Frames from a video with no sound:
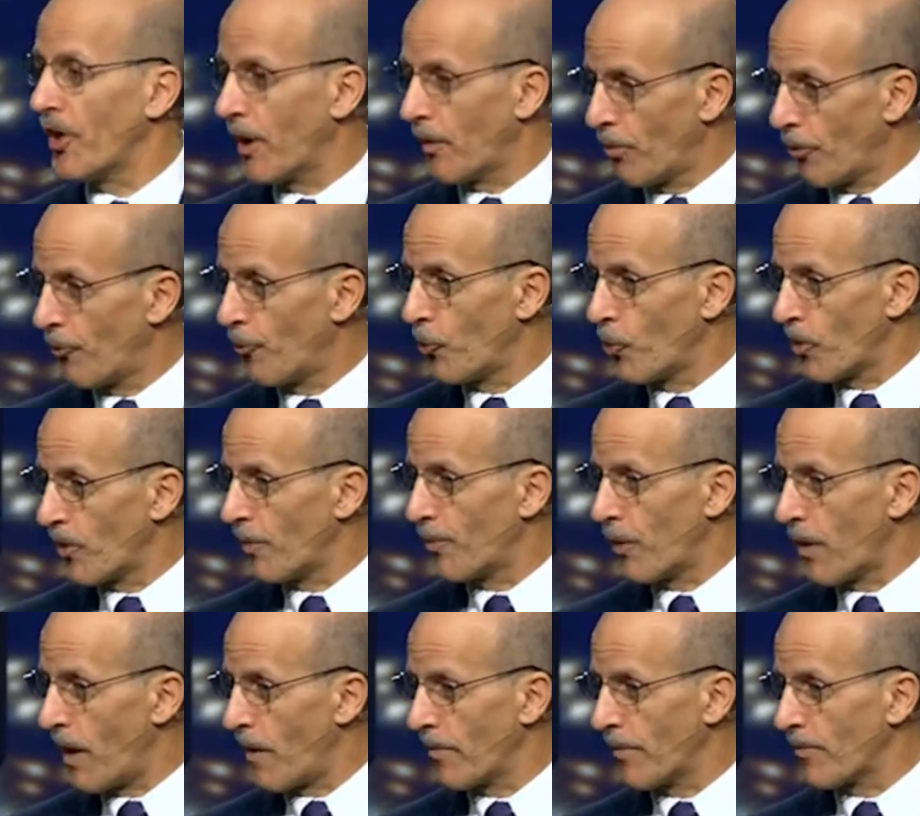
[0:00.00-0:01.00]
there before the
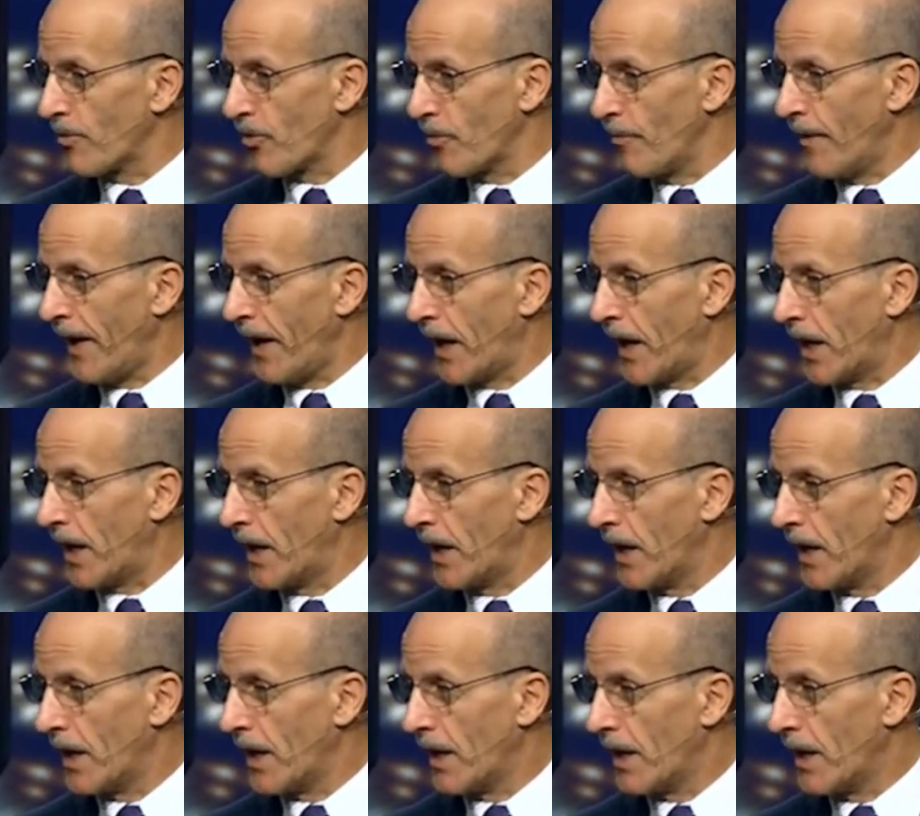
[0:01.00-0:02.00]
problems of man
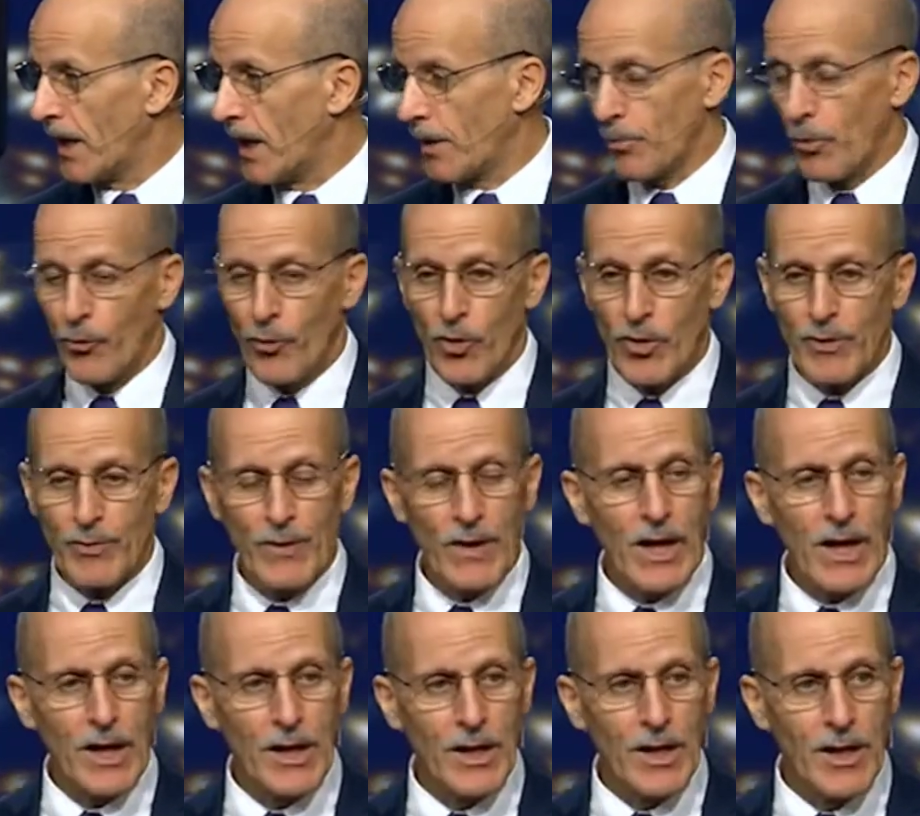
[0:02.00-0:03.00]
and before the
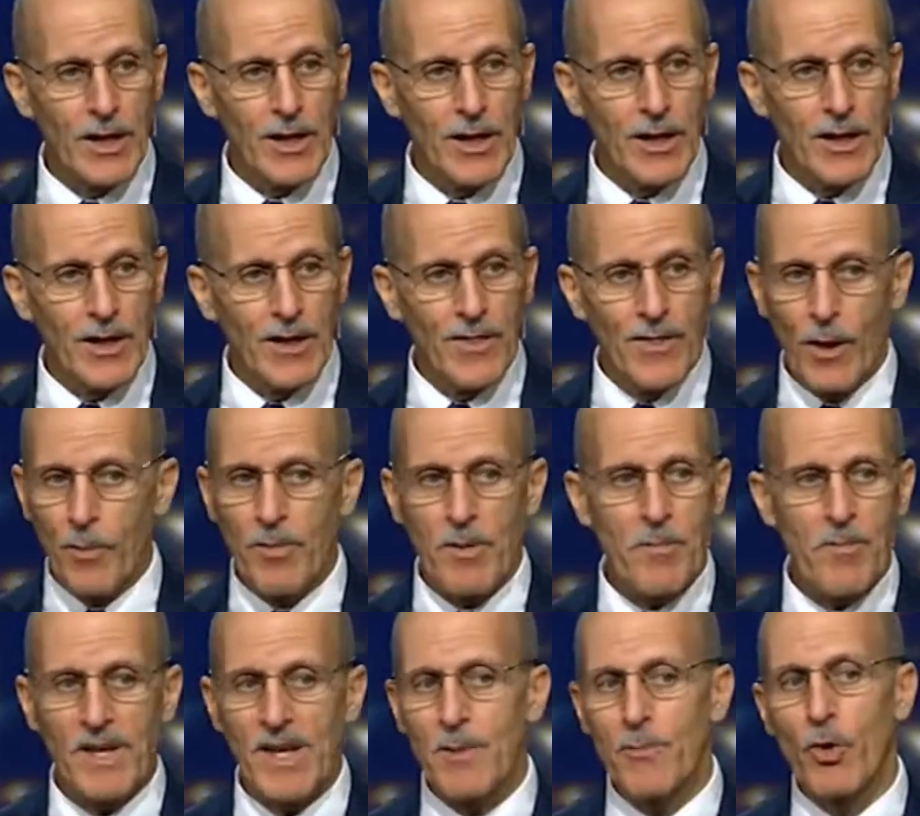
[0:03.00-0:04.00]
flood? There'll be
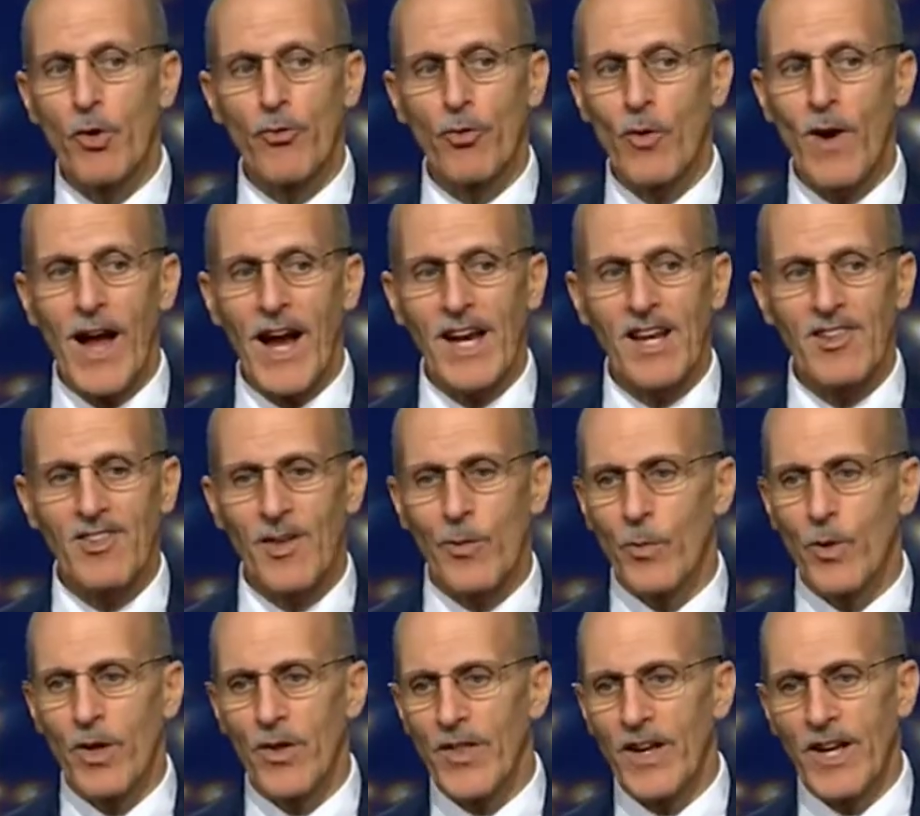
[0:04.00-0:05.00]
many more varieties,
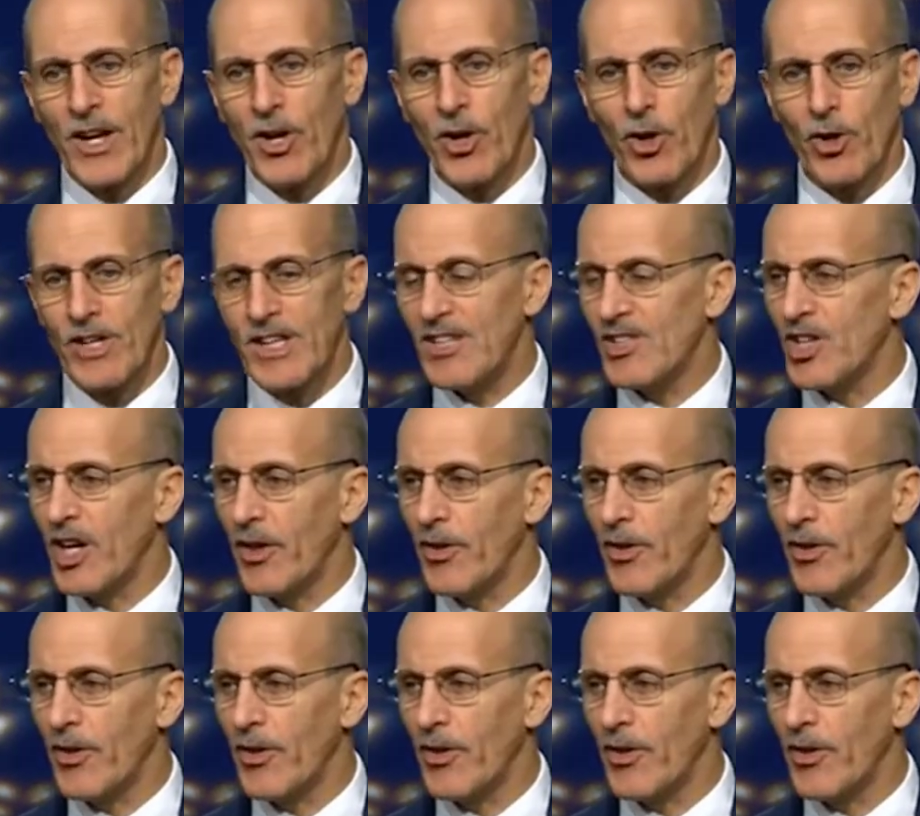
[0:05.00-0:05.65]
and will they hurt each